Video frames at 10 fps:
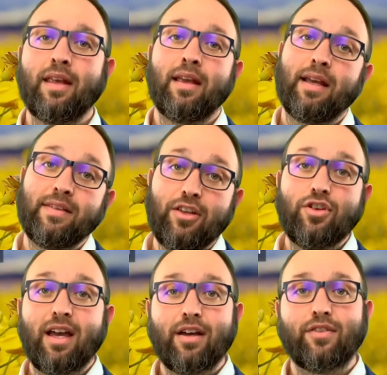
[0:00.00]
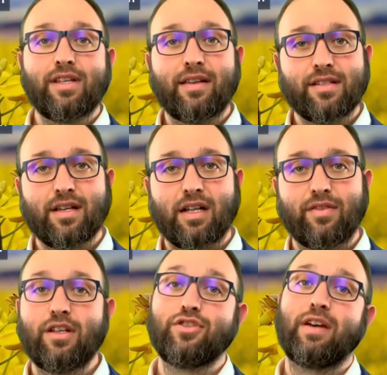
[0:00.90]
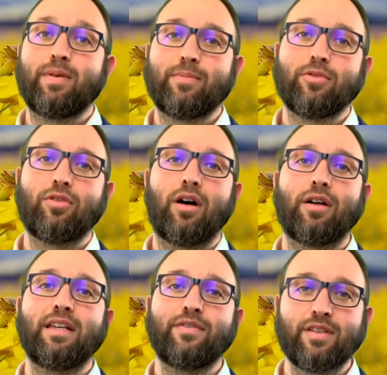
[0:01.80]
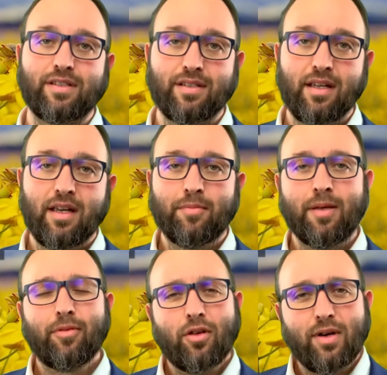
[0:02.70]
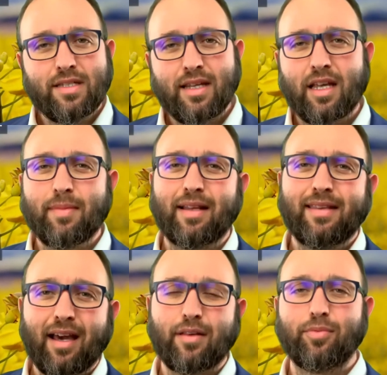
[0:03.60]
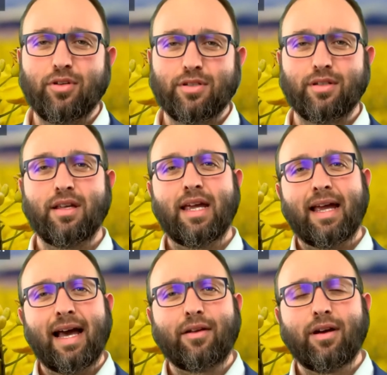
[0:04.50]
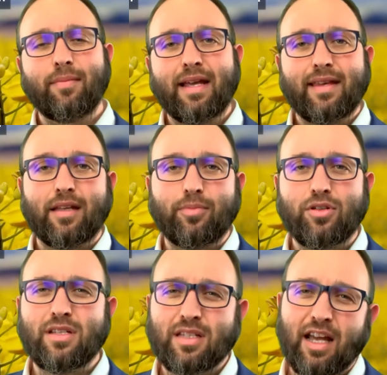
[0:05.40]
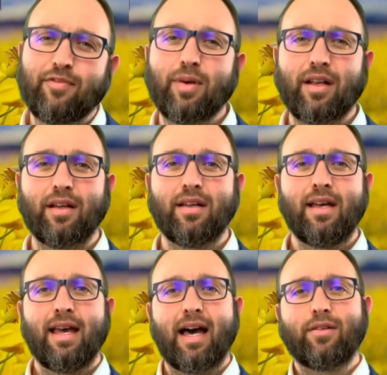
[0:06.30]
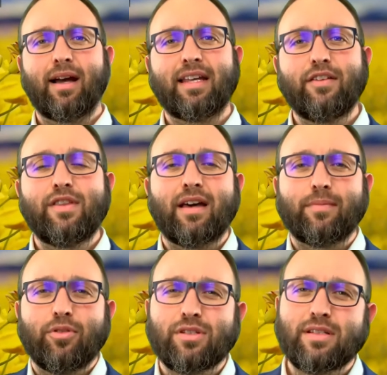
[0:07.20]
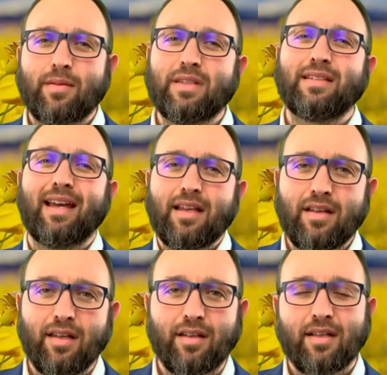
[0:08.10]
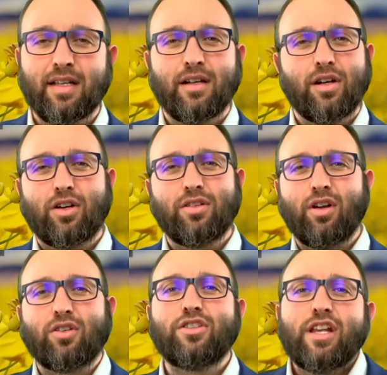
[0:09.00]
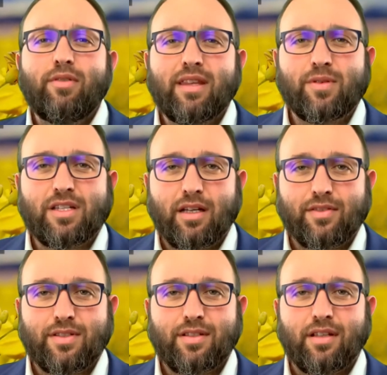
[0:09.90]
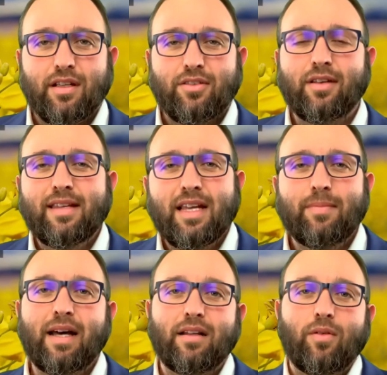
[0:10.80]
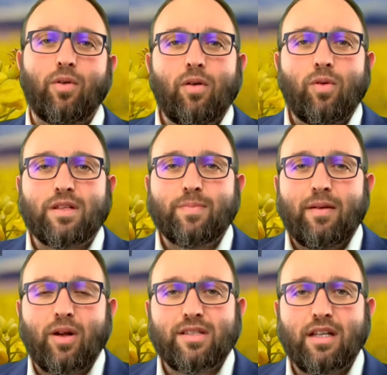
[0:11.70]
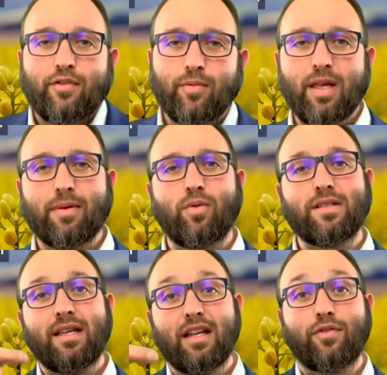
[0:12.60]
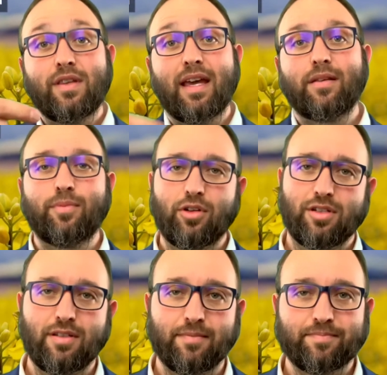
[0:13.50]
And then you have, on the other side of things, you have people who are givers. People are always thinking about the other person. How do I make the other person's life better? How do I give the other person something that they need? Not considering themselves. Not thinking about what's in it for me, but what's in it for the other person.